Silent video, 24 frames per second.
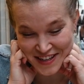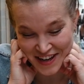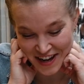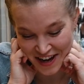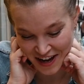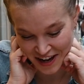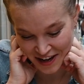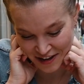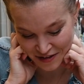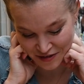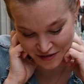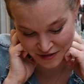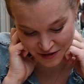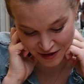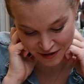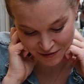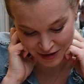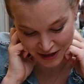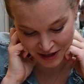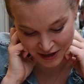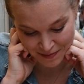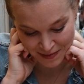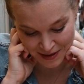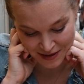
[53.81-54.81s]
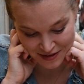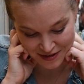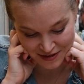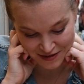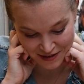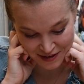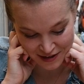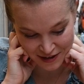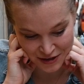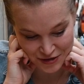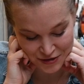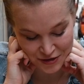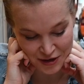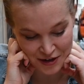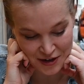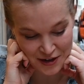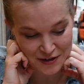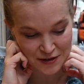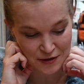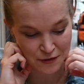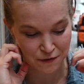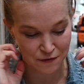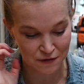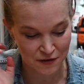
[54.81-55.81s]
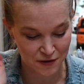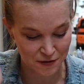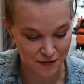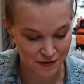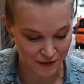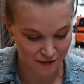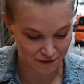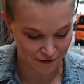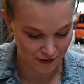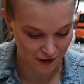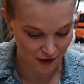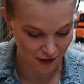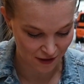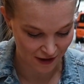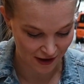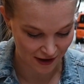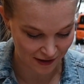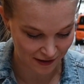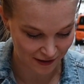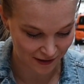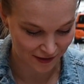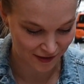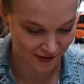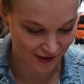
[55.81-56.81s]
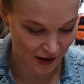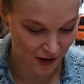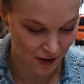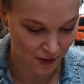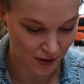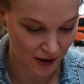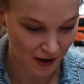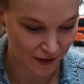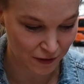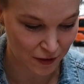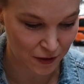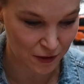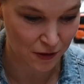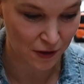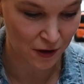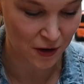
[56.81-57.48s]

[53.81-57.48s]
and they recommended that I tried a few different things. So I've got